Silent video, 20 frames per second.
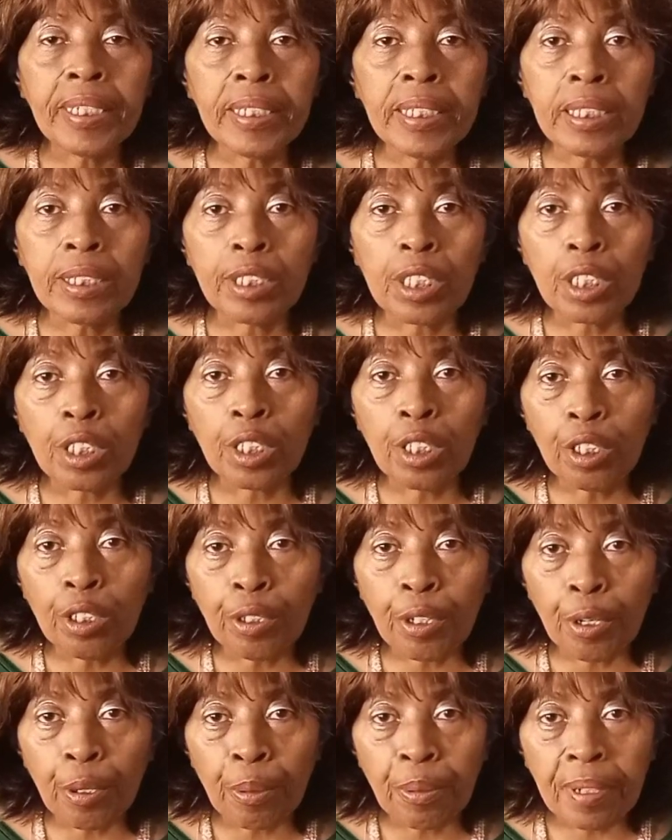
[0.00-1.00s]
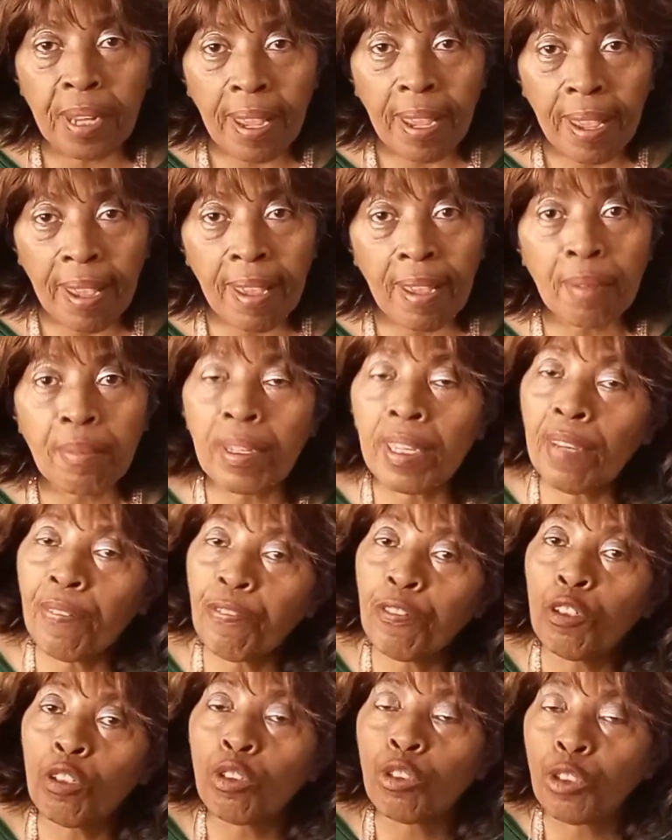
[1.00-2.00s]
it is a good herb to have
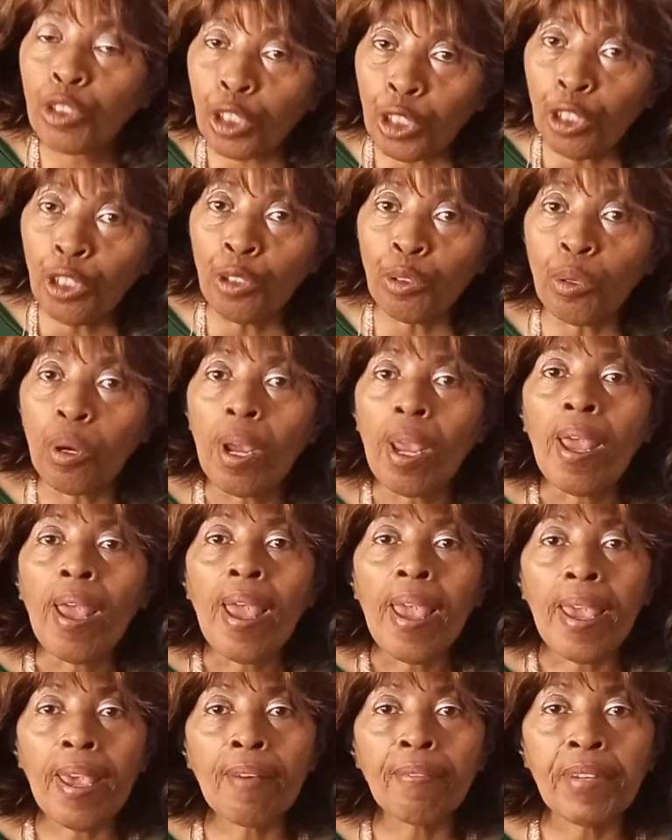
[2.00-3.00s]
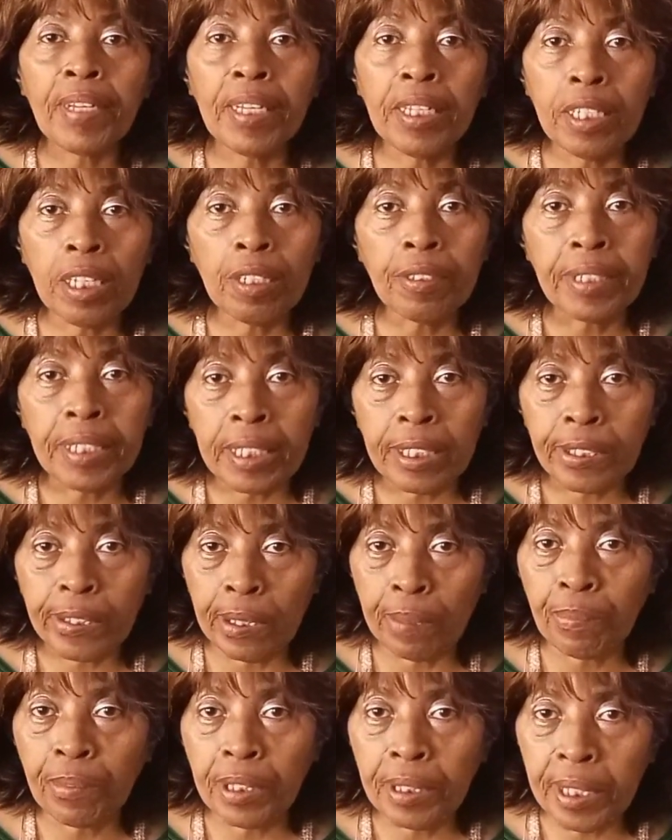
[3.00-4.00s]
if you do have any of these
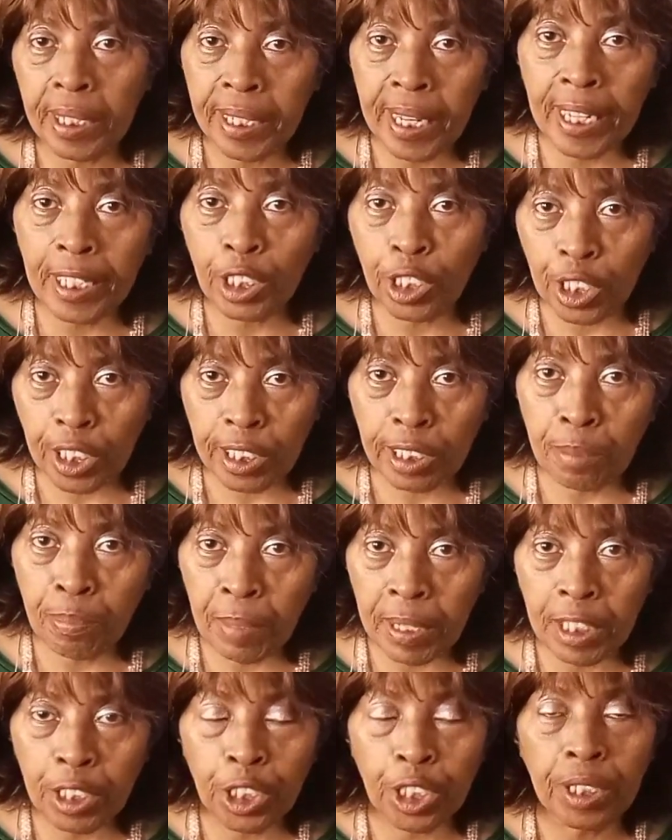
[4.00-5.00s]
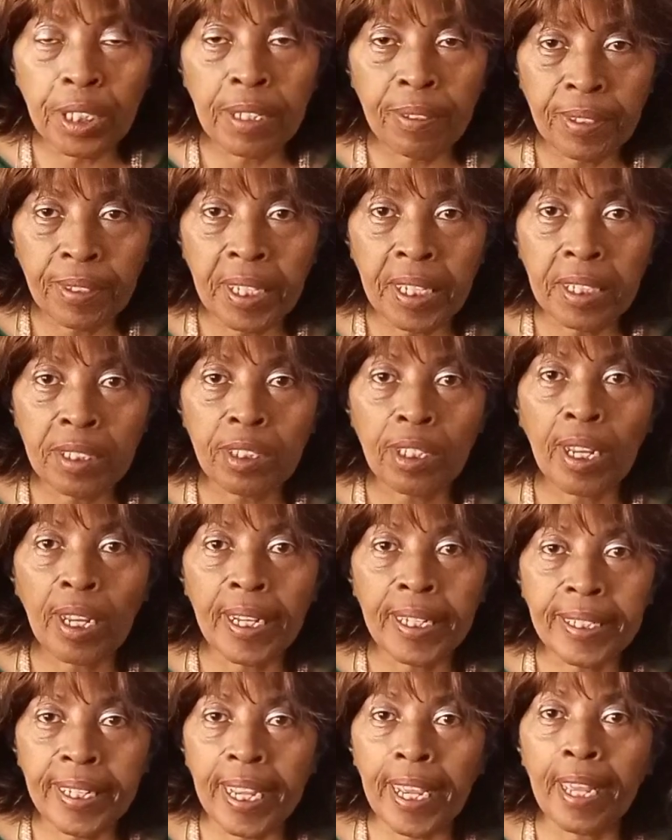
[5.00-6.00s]
symptoms that I just mentioned and things
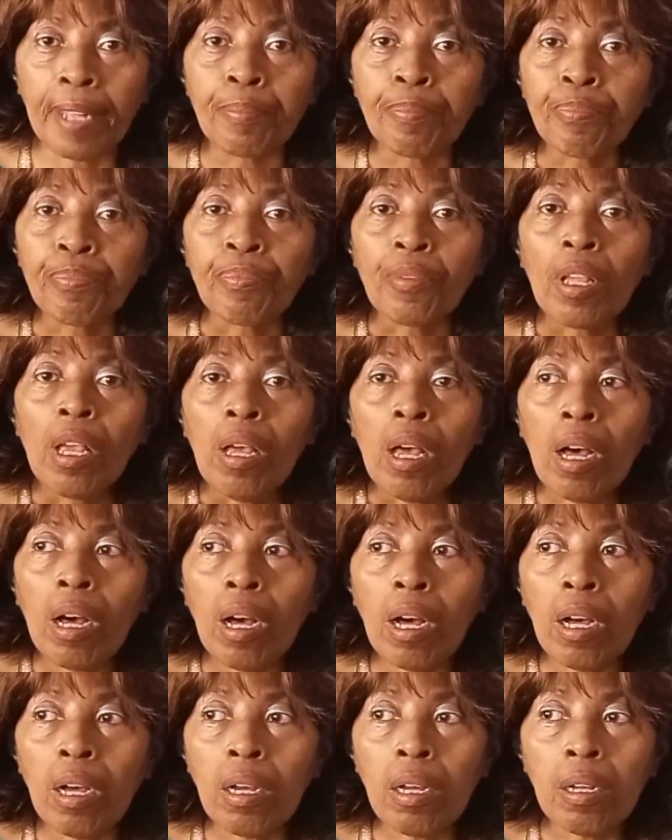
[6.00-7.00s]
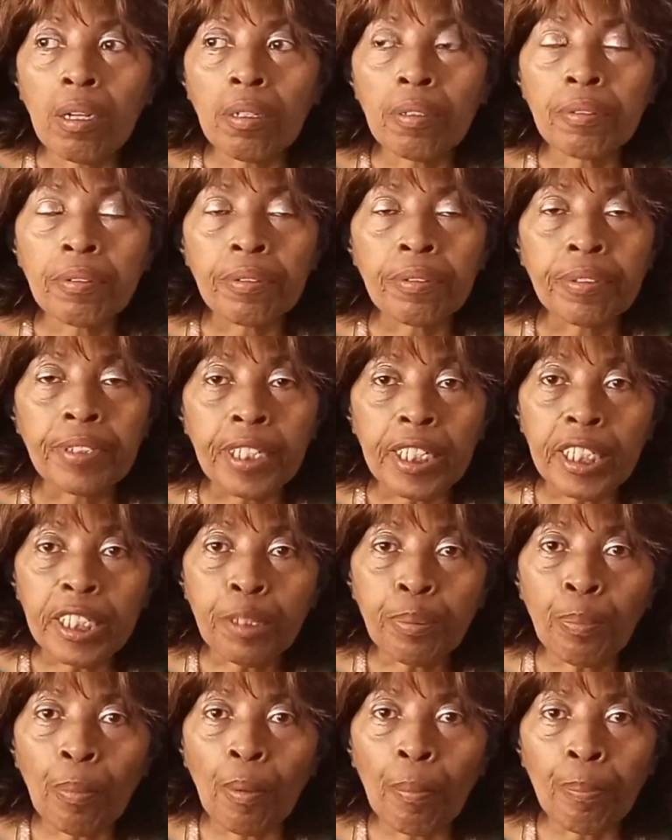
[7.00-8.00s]
like that.
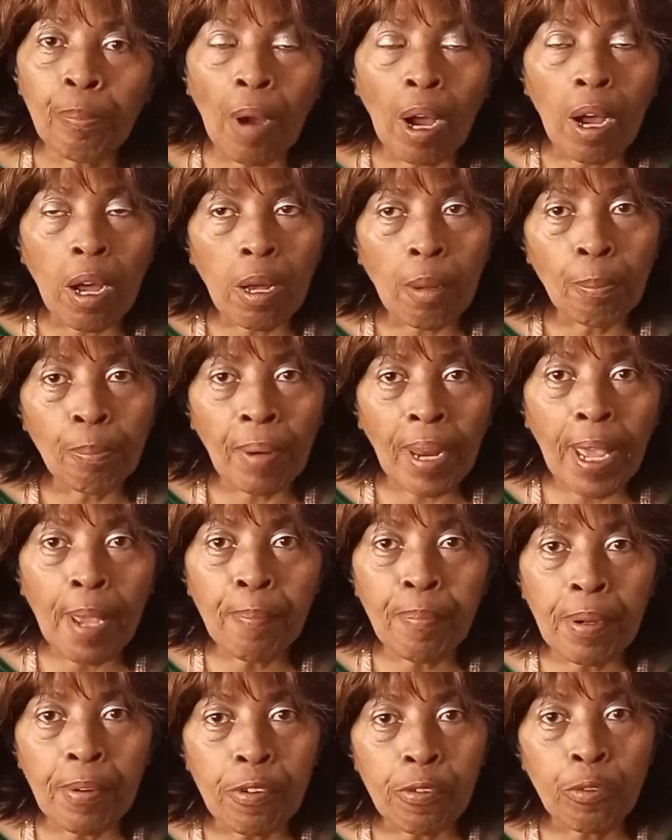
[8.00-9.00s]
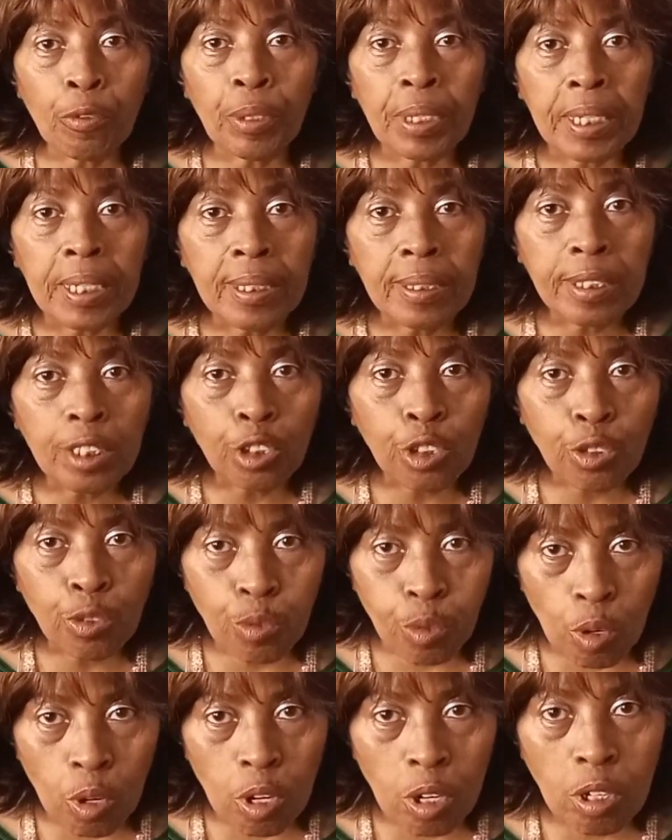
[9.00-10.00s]
This blackberry root is a
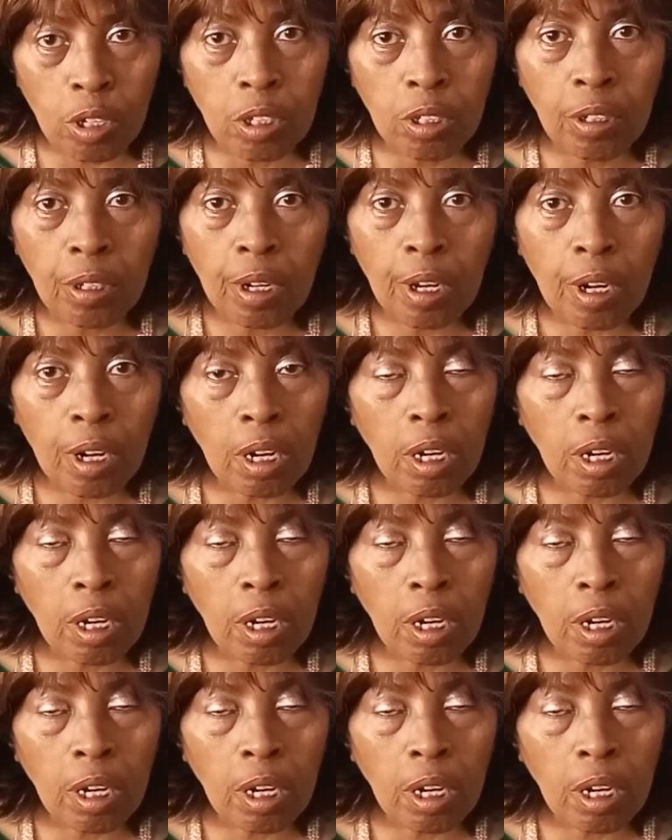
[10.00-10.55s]
strong